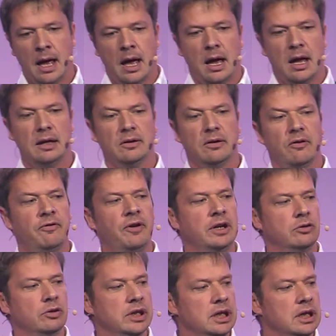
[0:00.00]
And
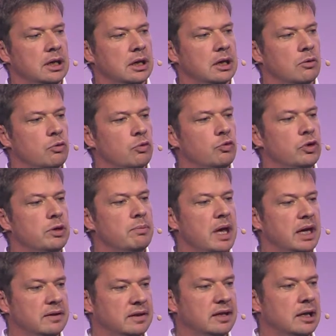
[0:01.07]
finally, we
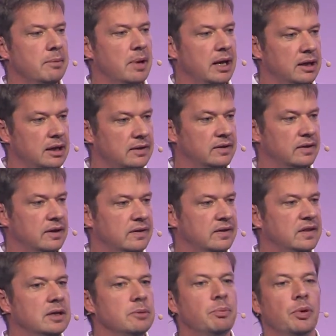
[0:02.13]
make telematics
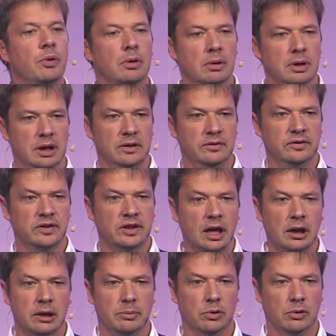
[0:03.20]
simple and
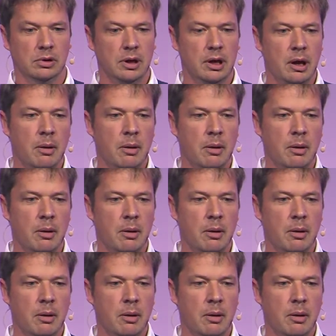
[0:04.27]
scalable